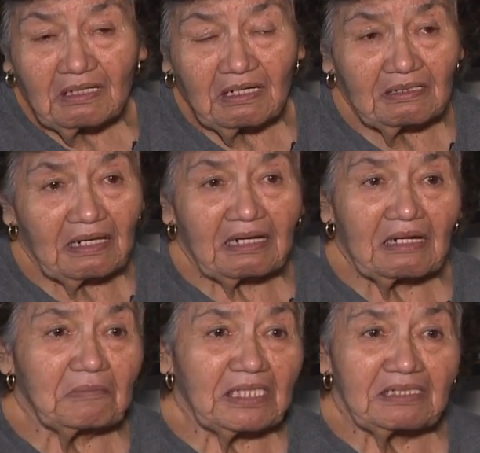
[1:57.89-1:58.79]
and they
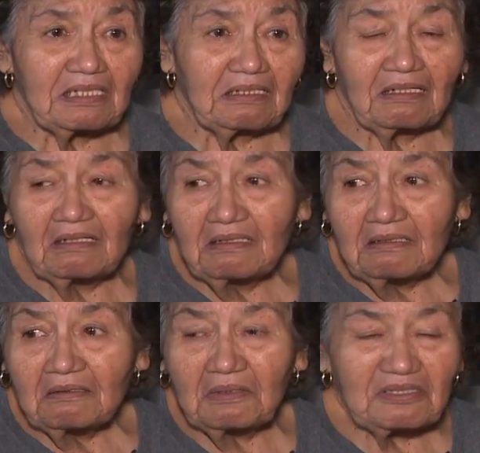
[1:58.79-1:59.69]
come and say,
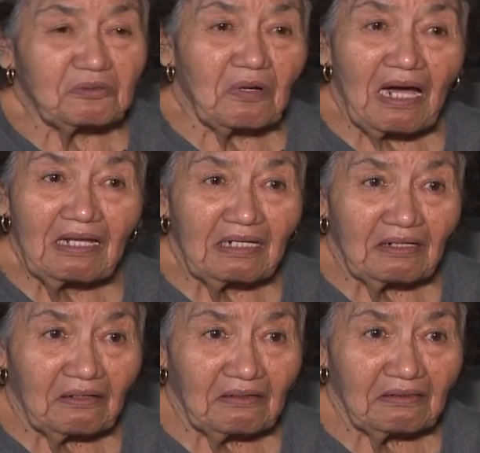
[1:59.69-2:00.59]
it's too hot here